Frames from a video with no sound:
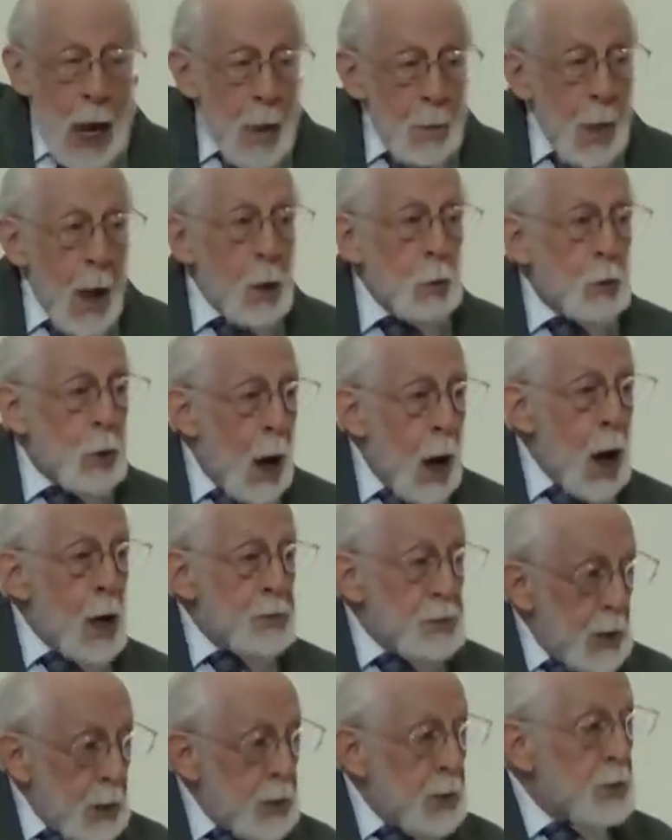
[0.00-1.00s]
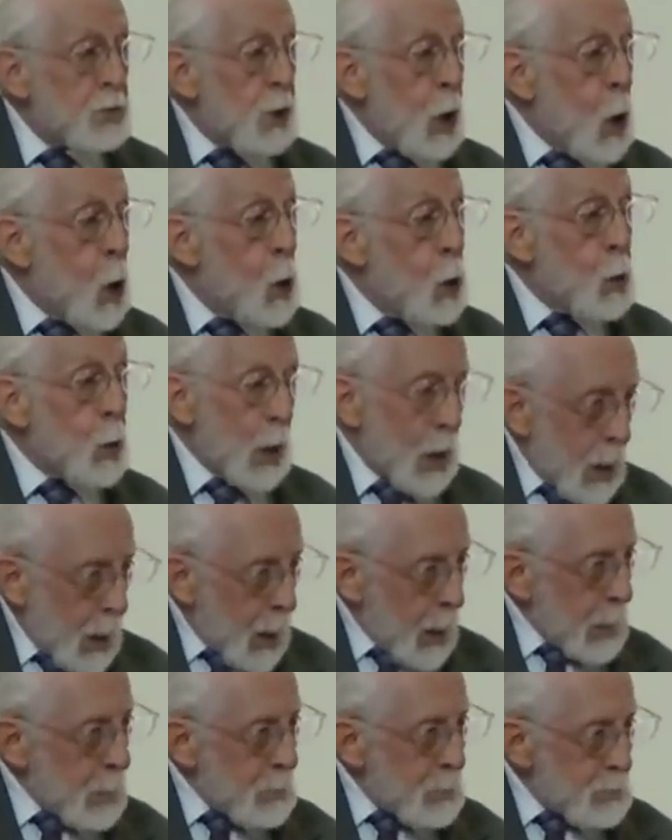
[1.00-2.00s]
Now, God is
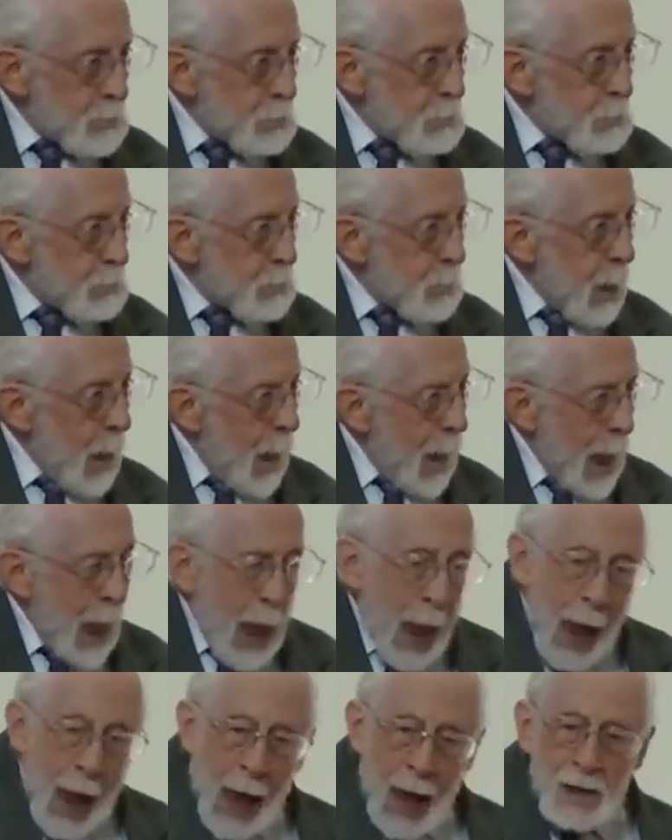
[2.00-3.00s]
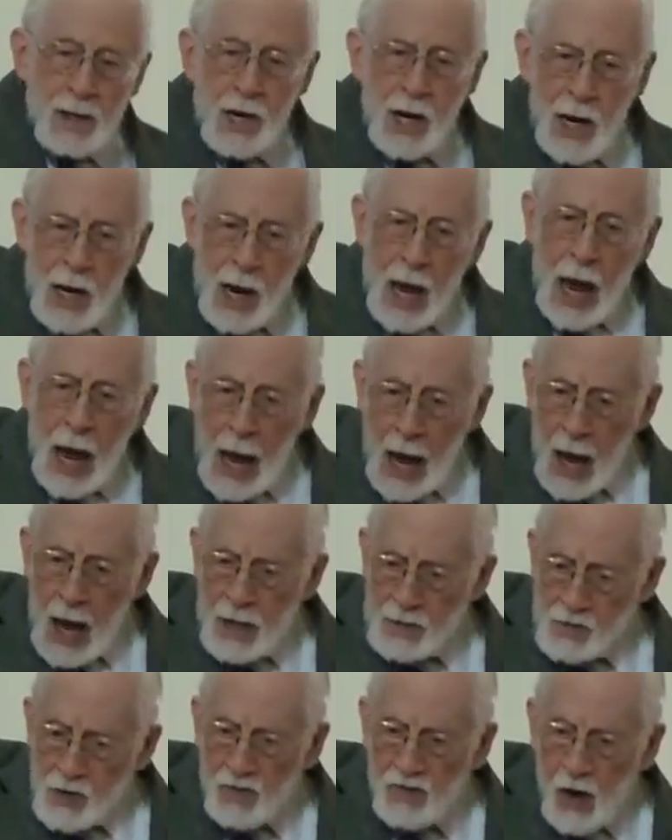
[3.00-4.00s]
holy, and he
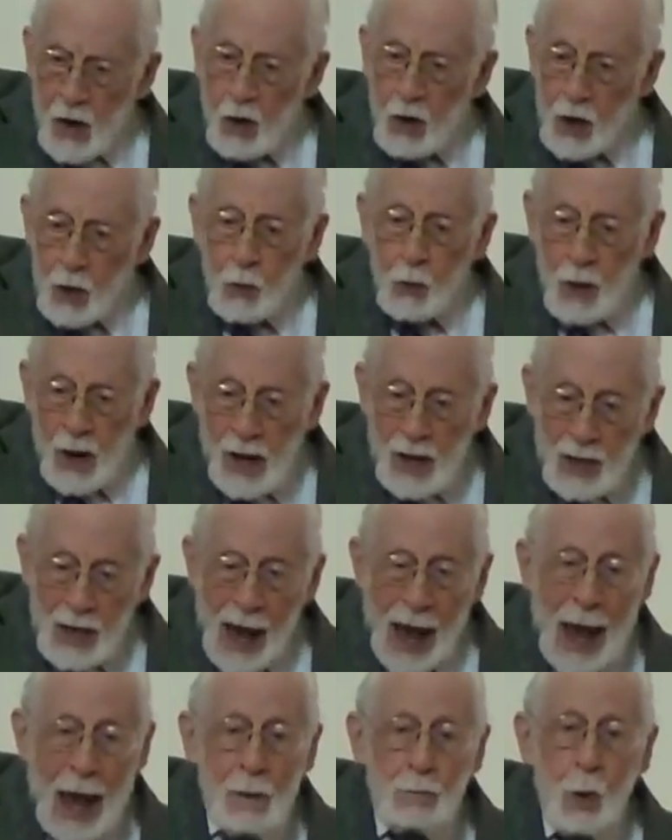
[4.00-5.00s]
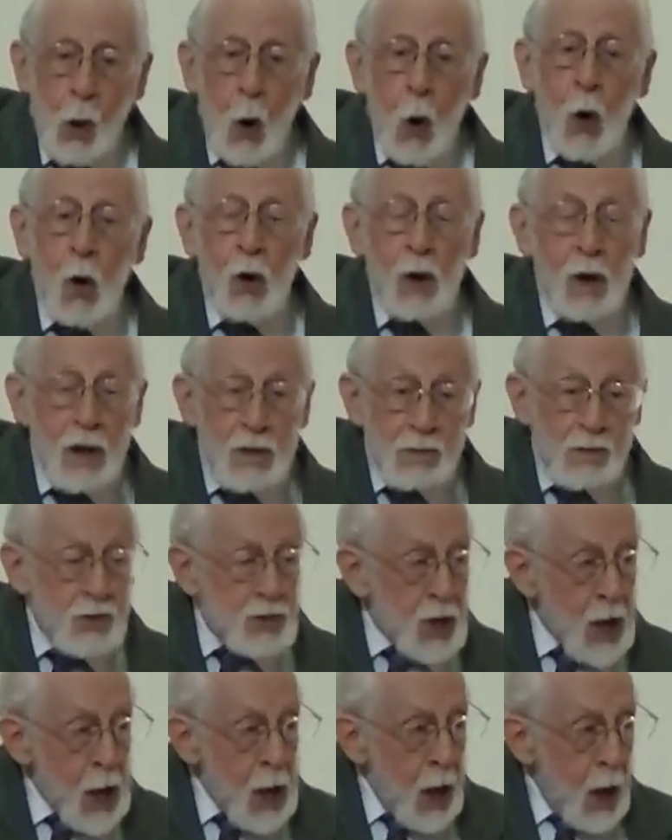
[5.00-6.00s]
has a very great
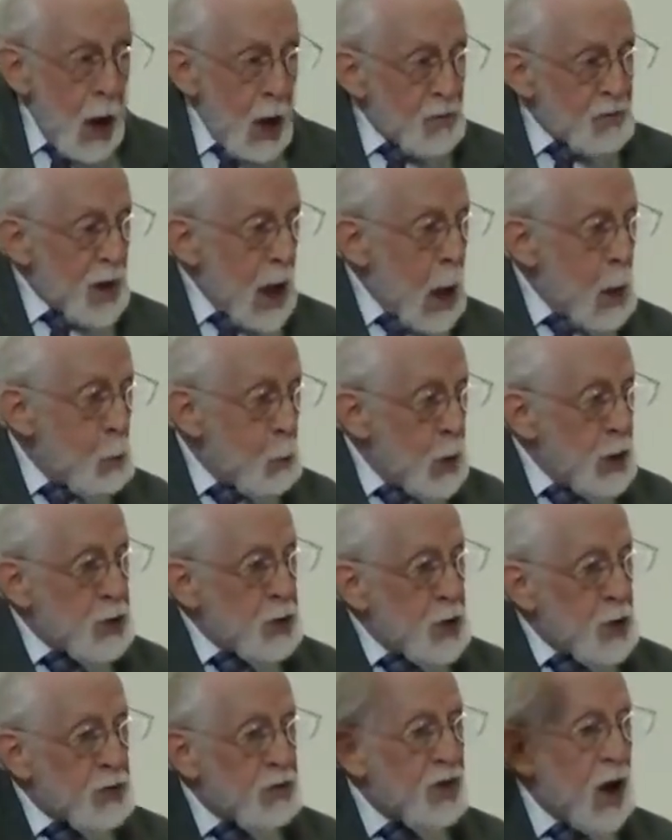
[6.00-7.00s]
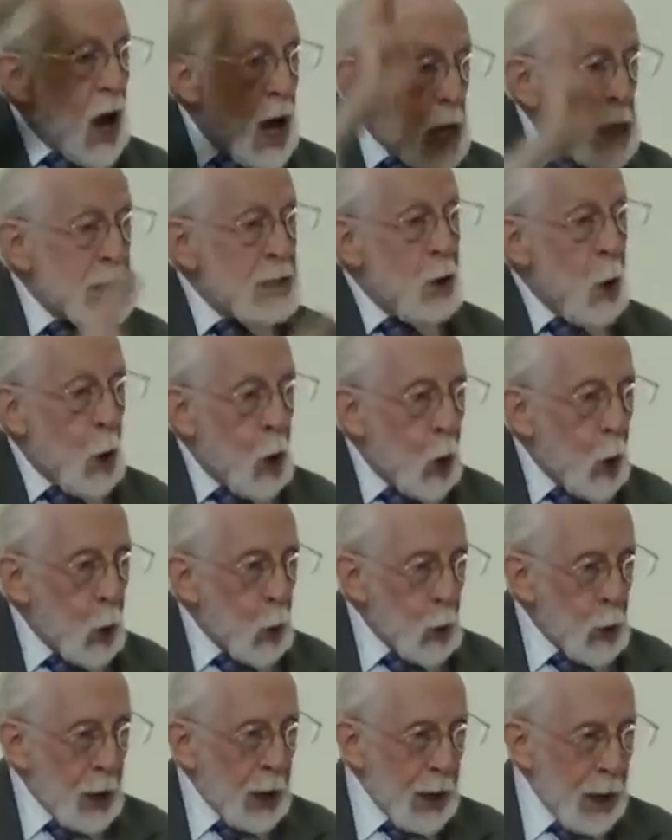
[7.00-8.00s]
abhorrence of that which is
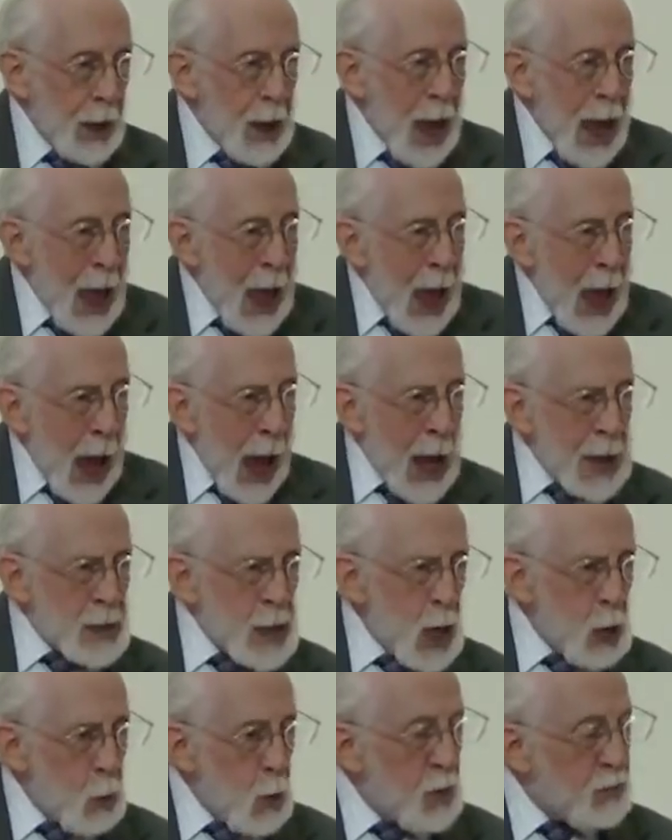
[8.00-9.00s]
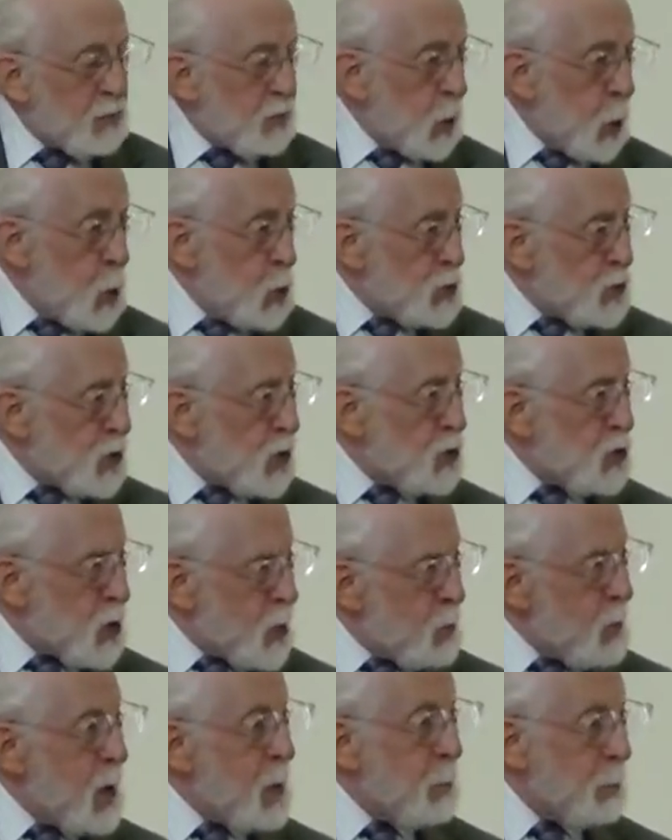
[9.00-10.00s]
unholy, and he refuses to
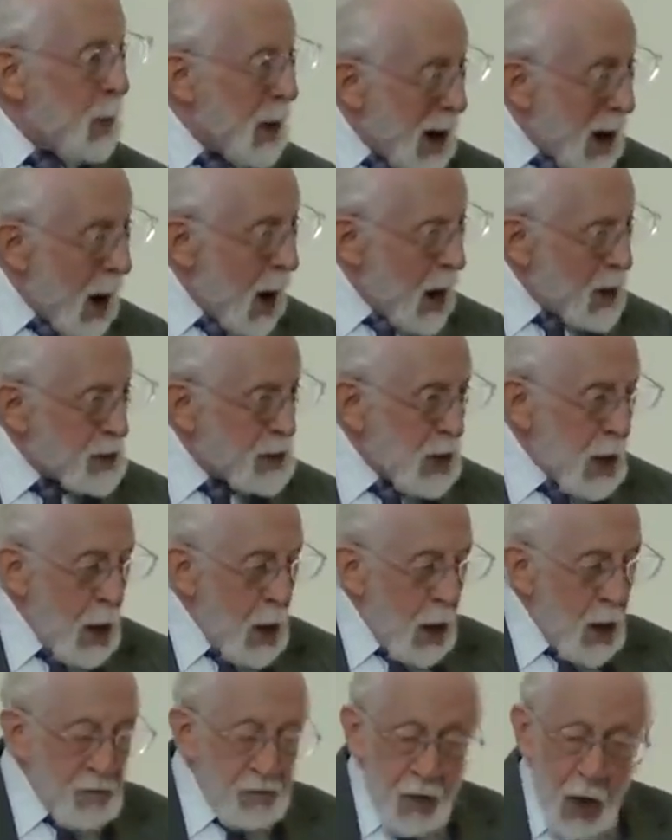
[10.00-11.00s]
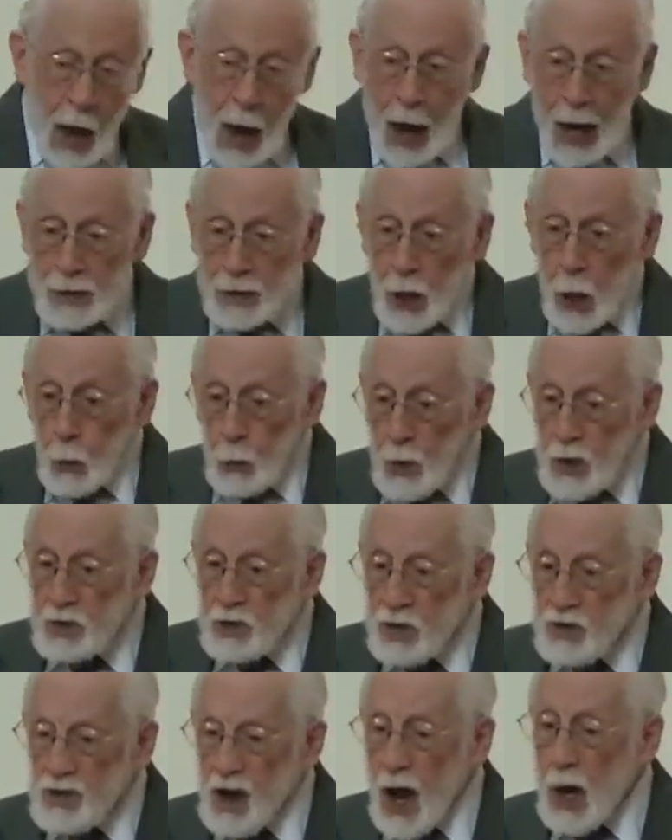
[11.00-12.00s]
be part of that which
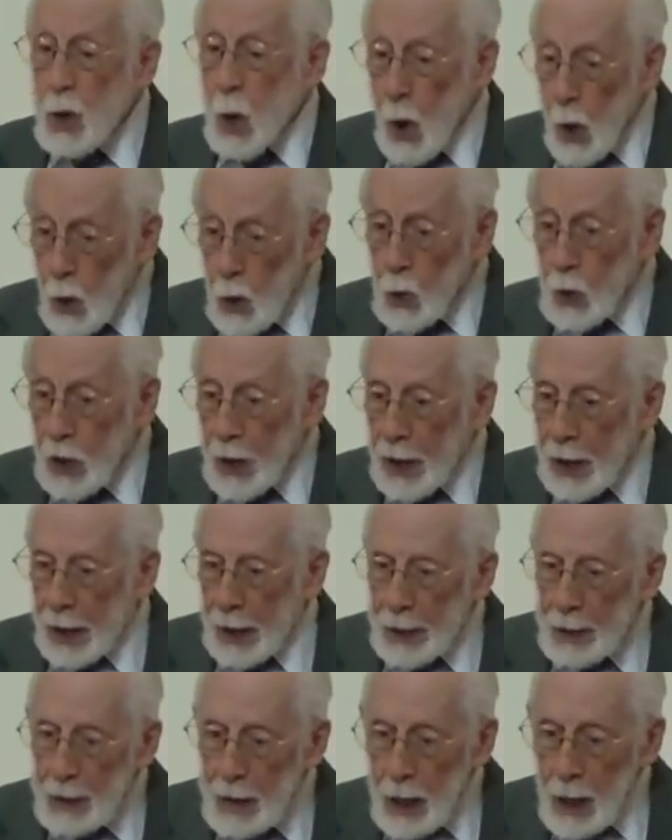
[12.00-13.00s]
is unholy.